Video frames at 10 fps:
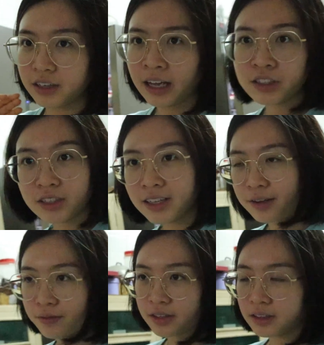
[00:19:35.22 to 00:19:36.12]
They actually
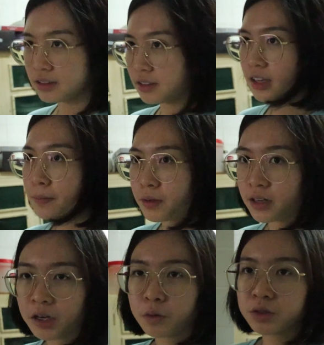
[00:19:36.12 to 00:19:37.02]
haven't eaten yet,
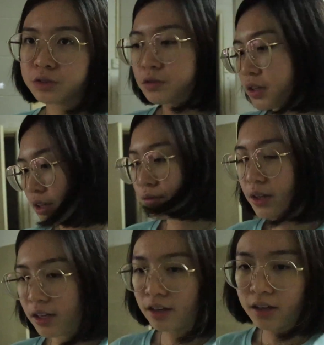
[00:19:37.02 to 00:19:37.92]
but I was already
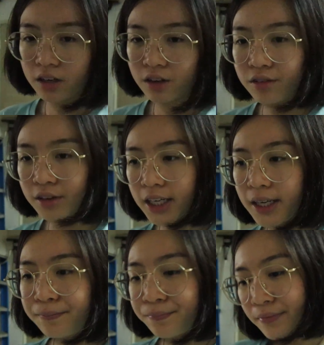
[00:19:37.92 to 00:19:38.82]
really
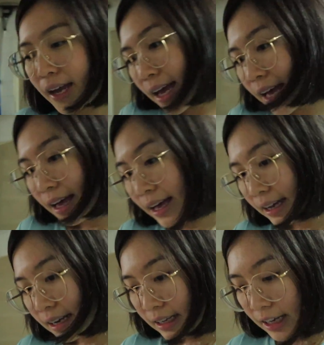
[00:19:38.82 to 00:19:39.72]
hungry.
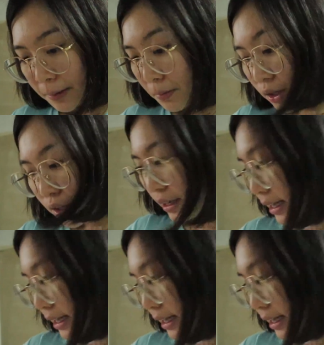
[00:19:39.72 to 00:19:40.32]
And I came here